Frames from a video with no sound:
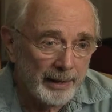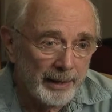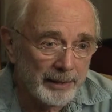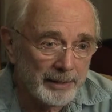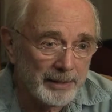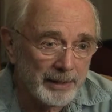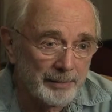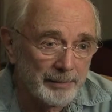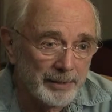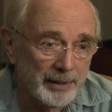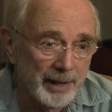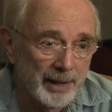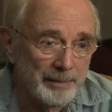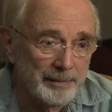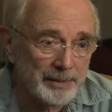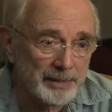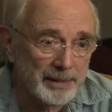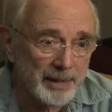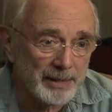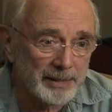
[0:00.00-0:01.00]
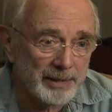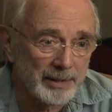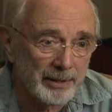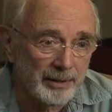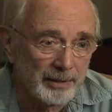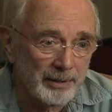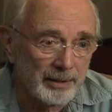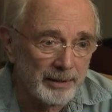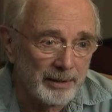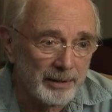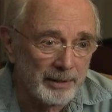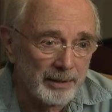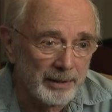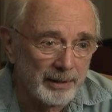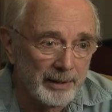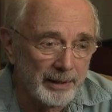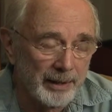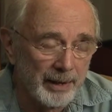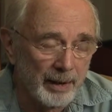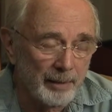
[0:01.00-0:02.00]
It sometimes doesn't
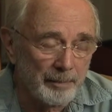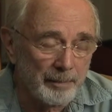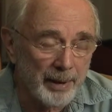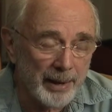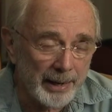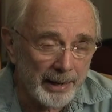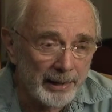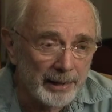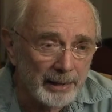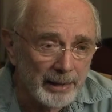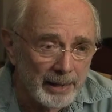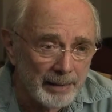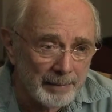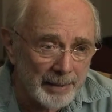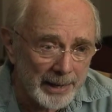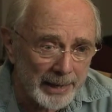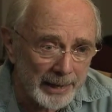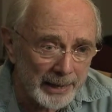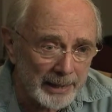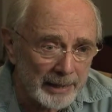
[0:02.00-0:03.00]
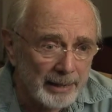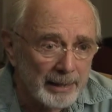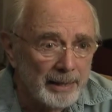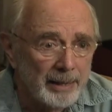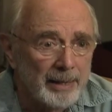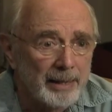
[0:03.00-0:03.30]
help my income any,